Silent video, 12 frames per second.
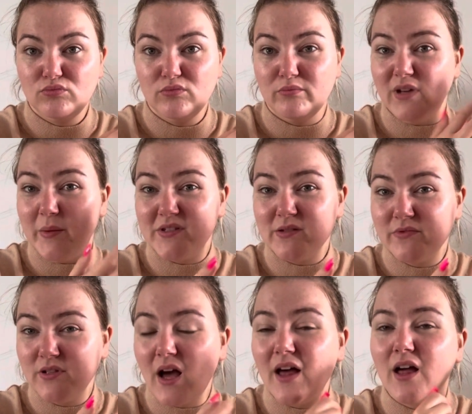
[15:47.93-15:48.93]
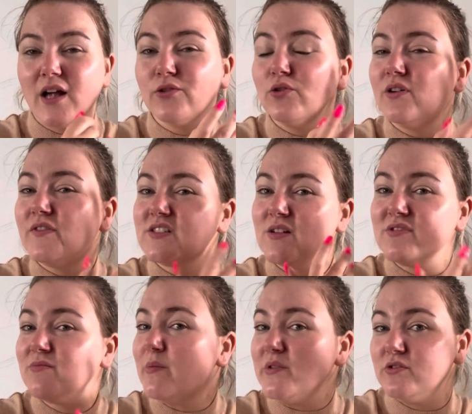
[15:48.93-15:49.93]
Maybe something, I don't know if it's something
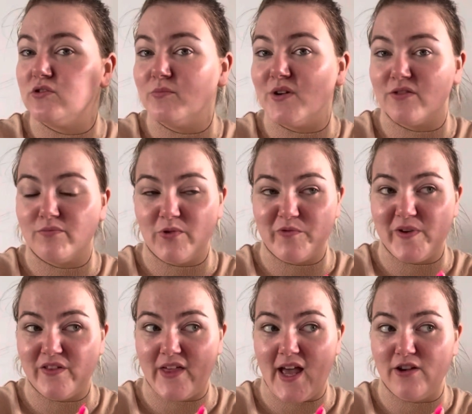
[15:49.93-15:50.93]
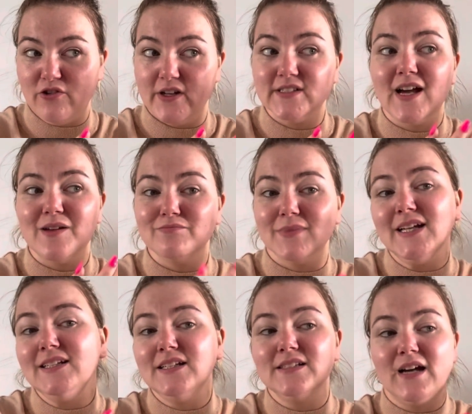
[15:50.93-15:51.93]
maybe to do with my thyroid. I might
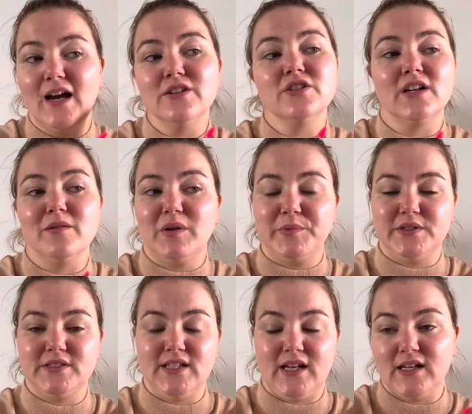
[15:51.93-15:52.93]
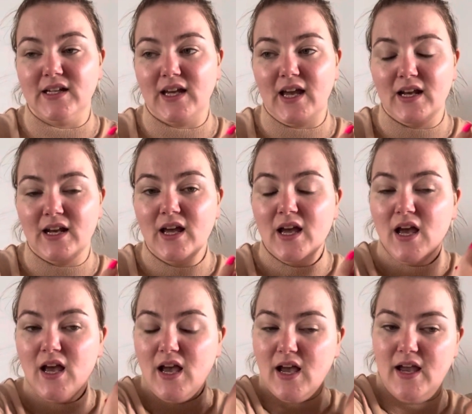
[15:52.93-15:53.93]
need to actually get my bloods taken again.
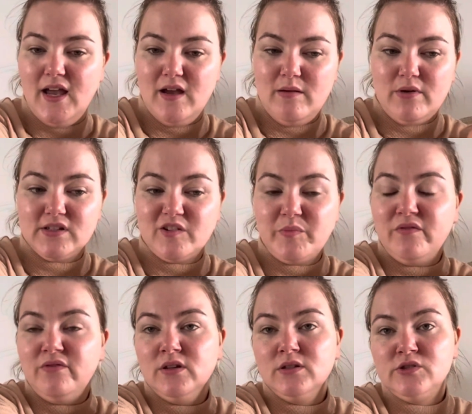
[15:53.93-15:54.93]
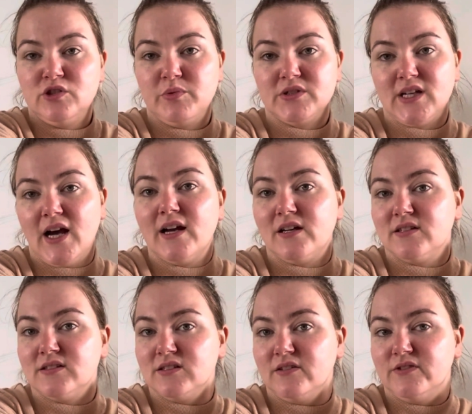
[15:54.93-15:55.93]
because I've been feeling super tired and
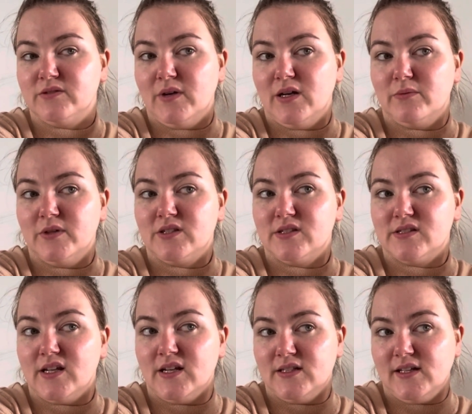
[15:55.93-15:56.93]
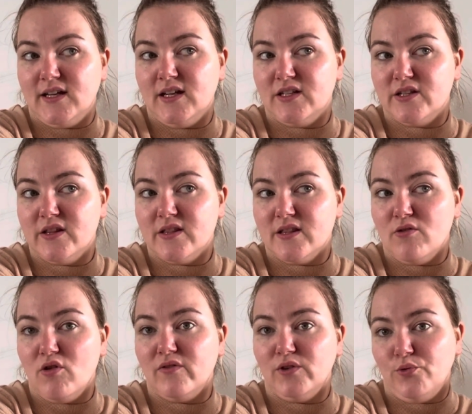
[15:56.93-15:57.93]
stuff as well, which is an indication
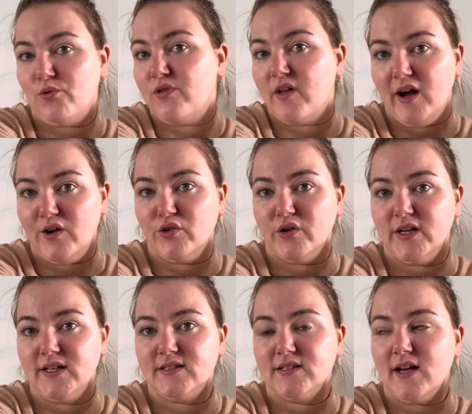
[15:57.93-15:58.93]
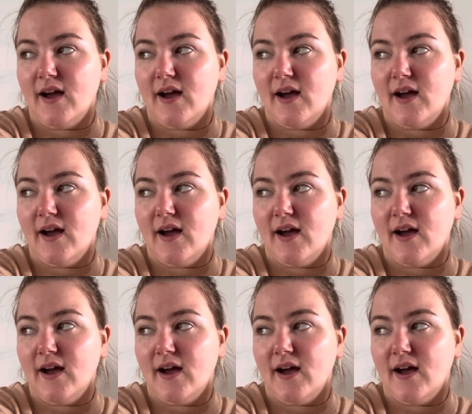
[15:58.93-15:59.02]
of a low thyroid.